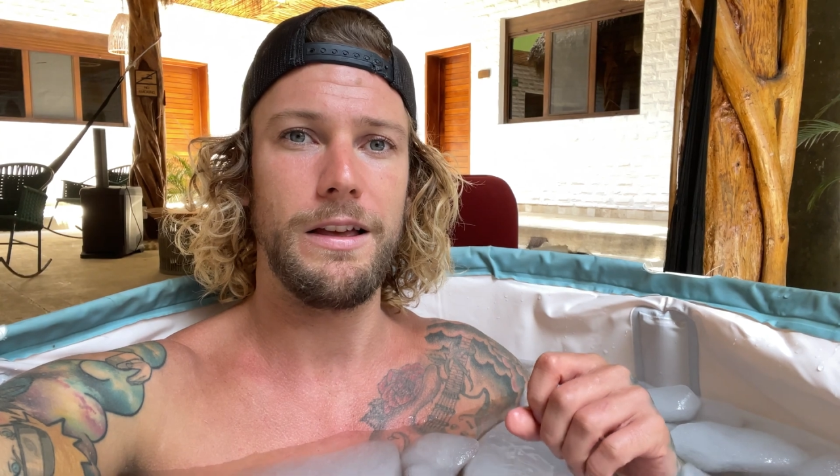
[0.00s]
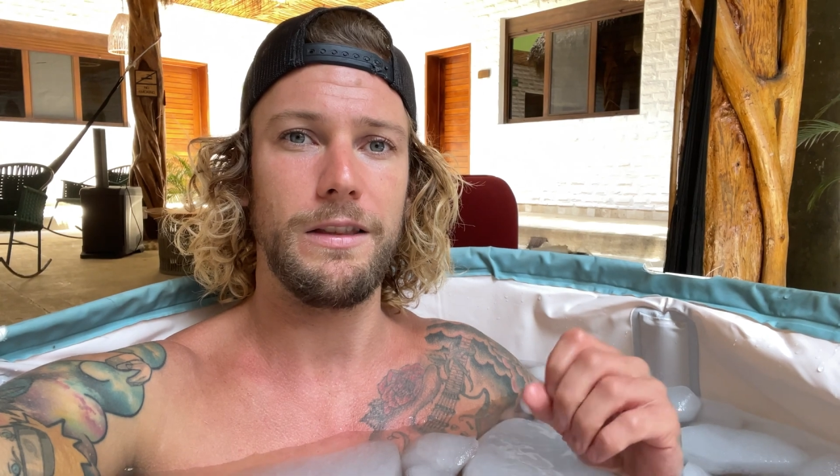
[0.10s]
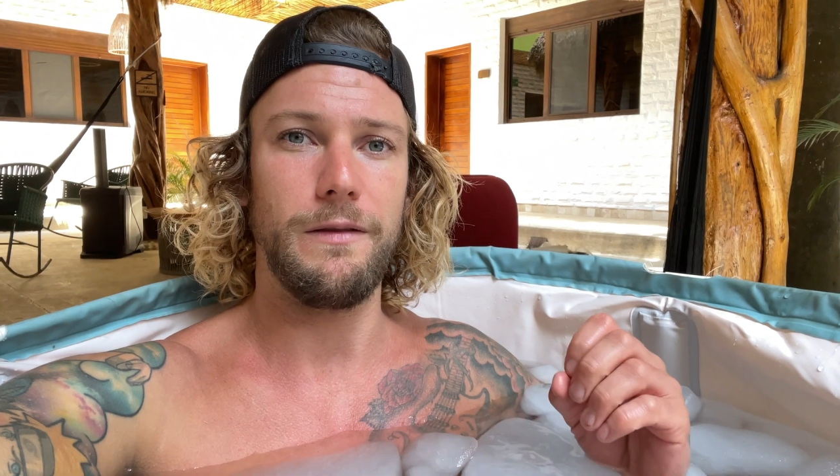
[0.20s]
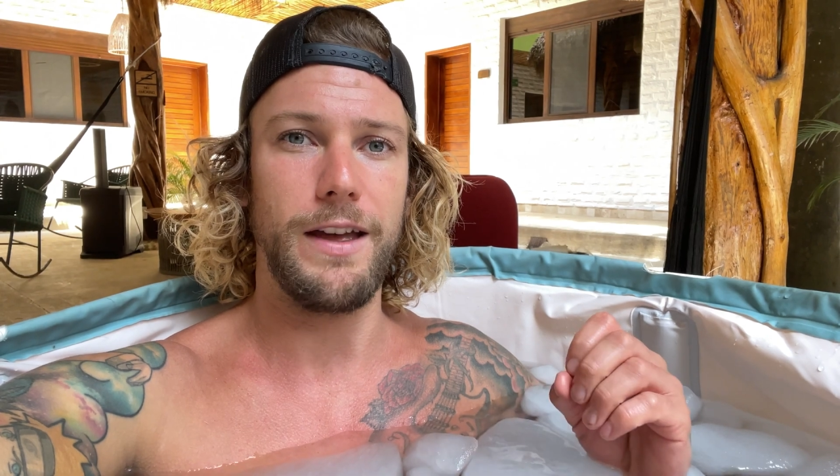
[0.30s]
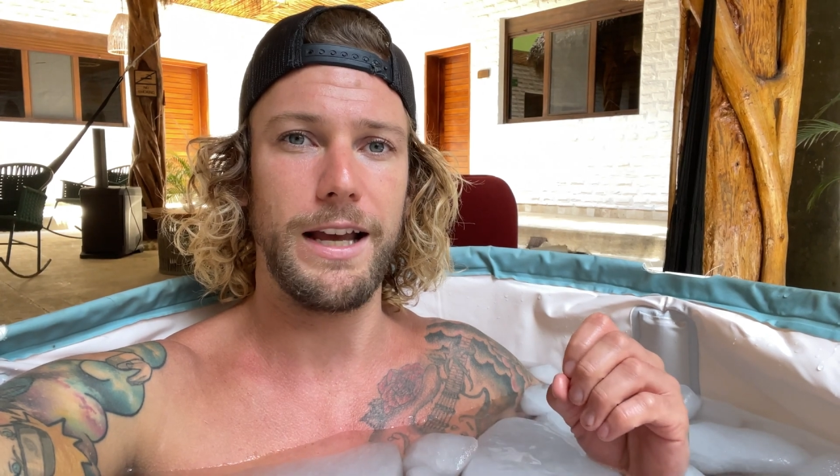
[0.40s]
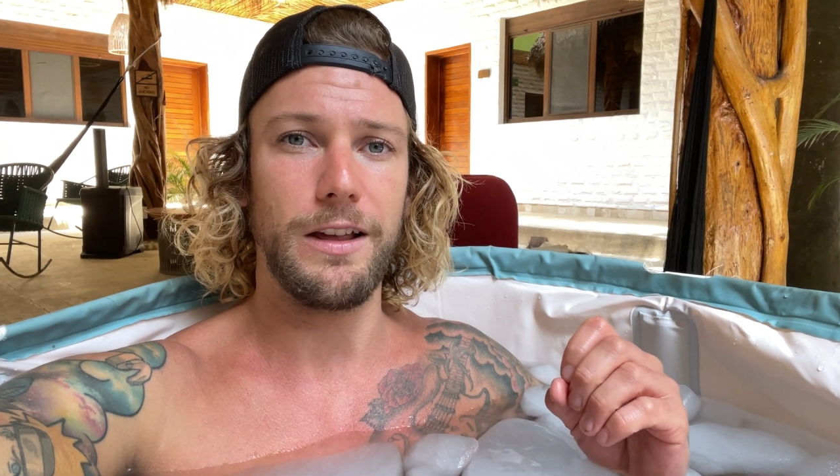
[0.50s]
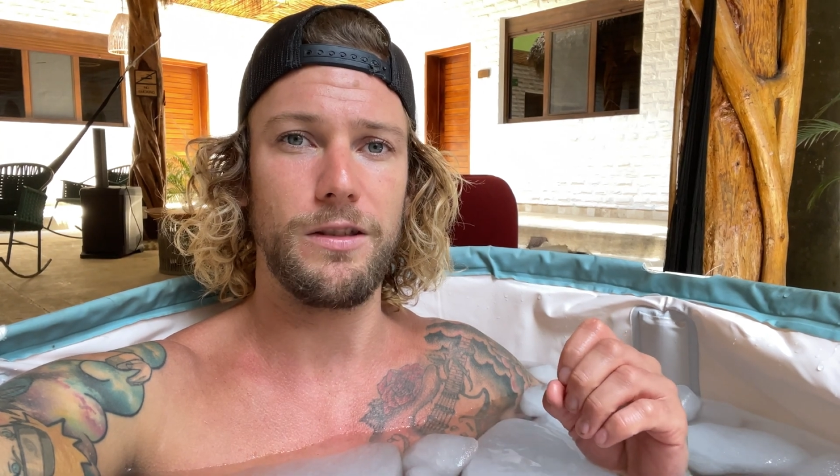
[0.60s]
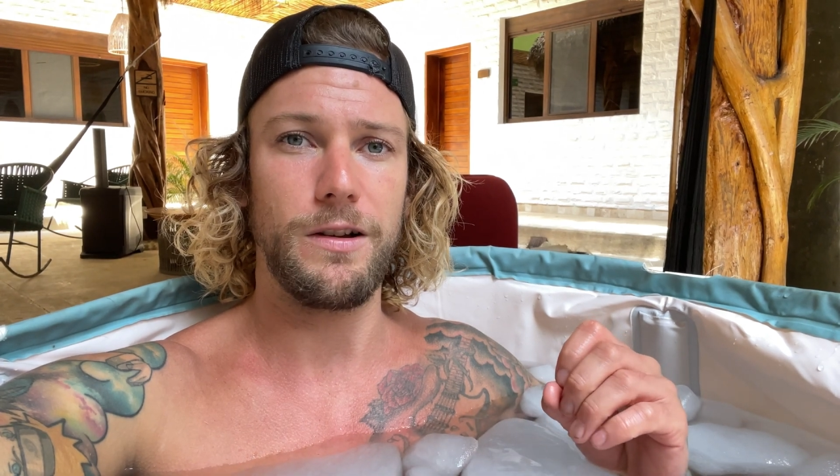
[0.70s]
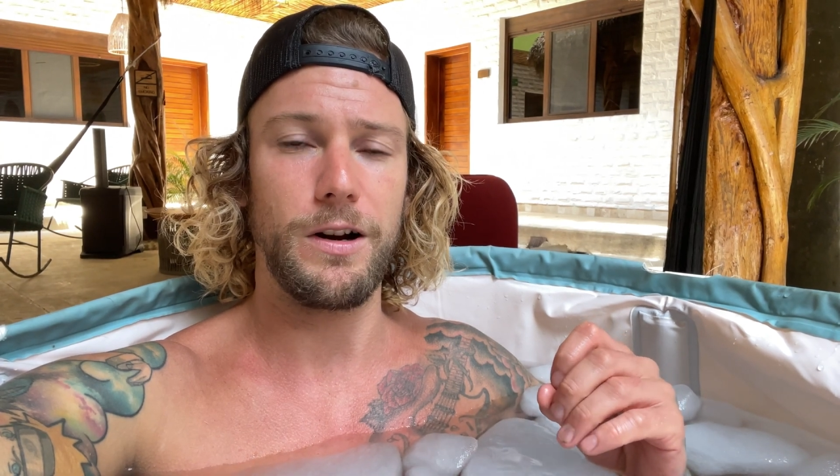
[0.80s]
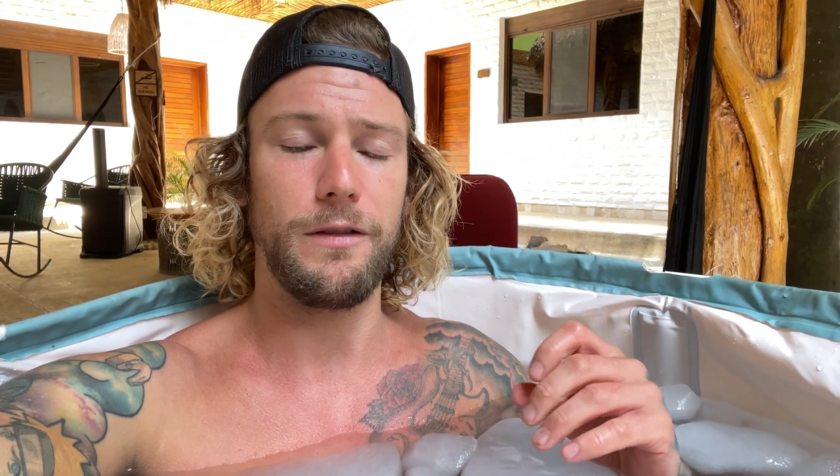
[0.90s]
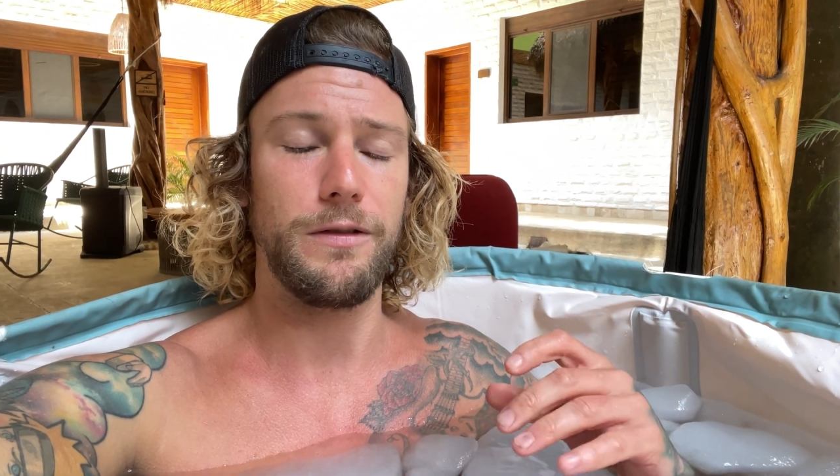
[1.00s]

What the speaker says: the vagus nerve.